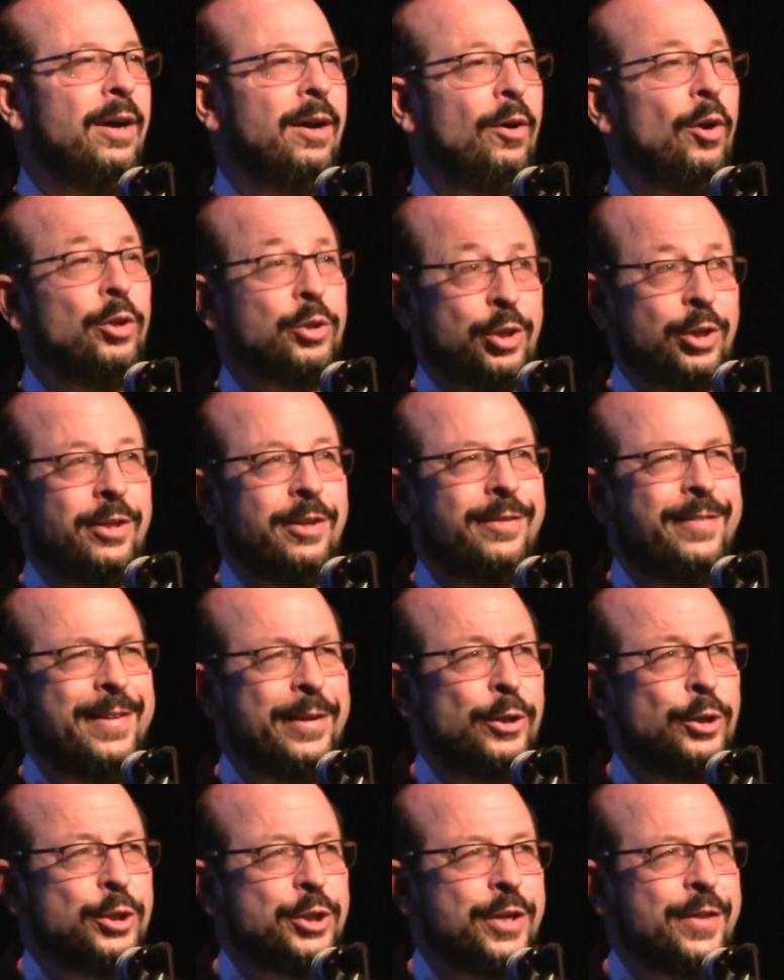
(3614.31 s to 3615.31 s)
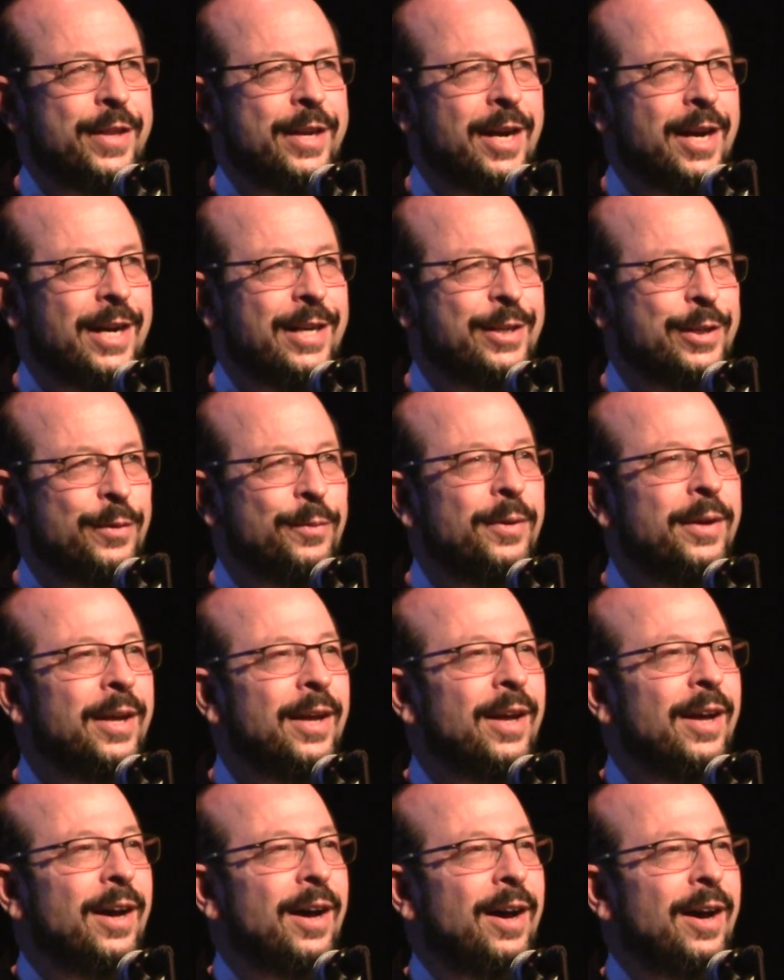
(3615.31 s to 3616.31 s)
uh, alternative energy than I do
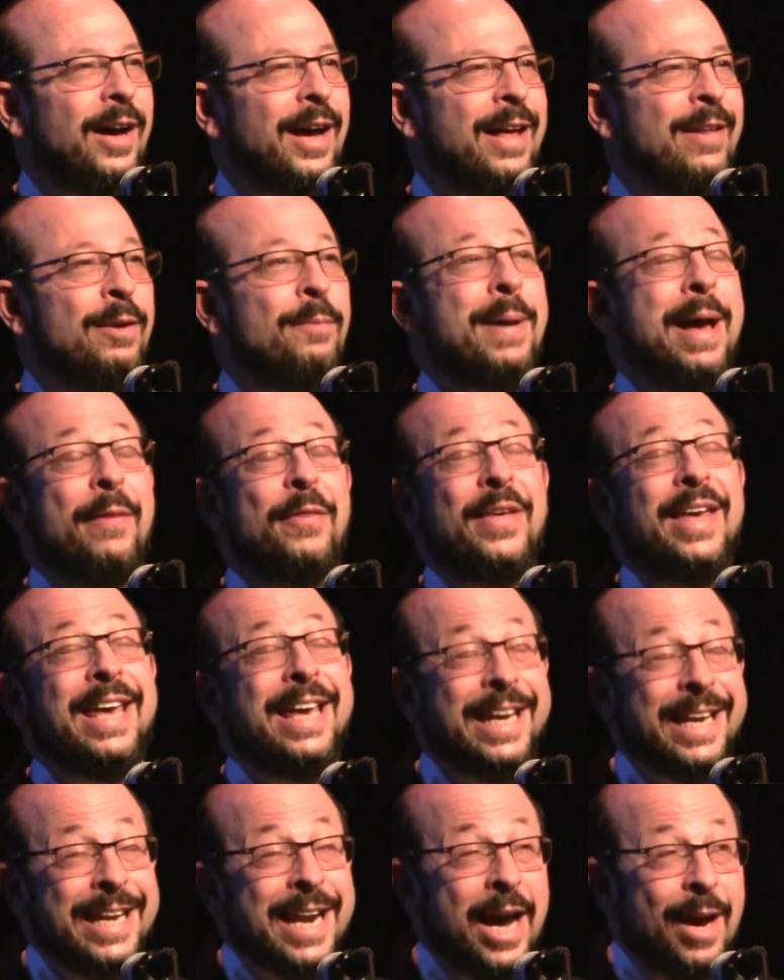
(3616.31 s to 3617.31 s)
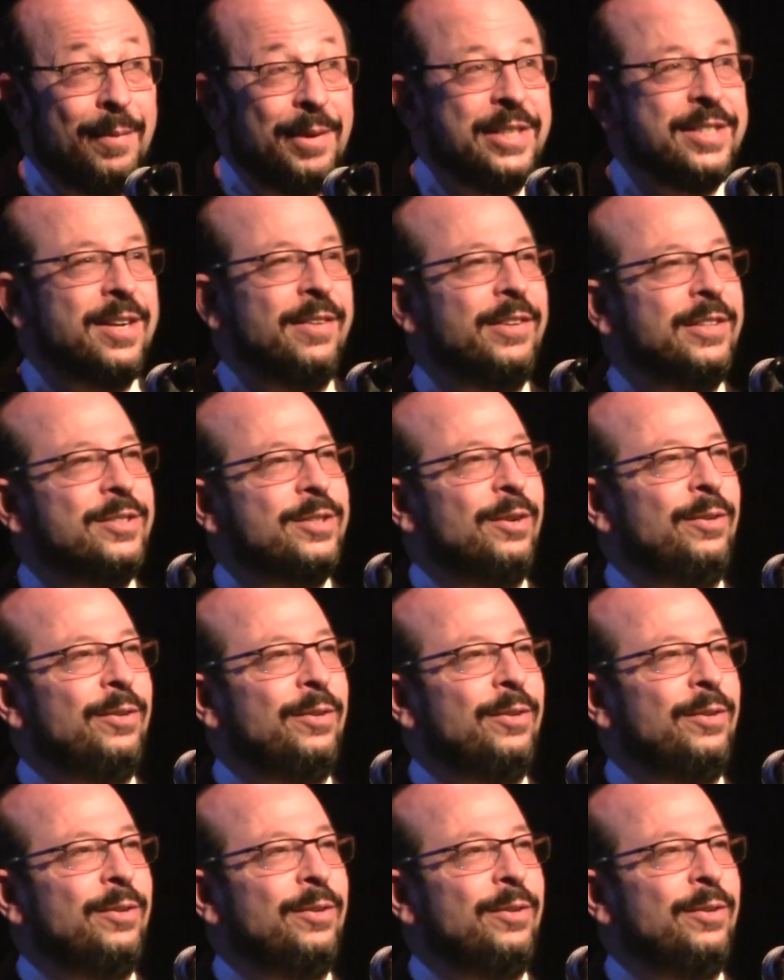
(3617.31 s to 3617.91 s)
uh, and about the economics of it.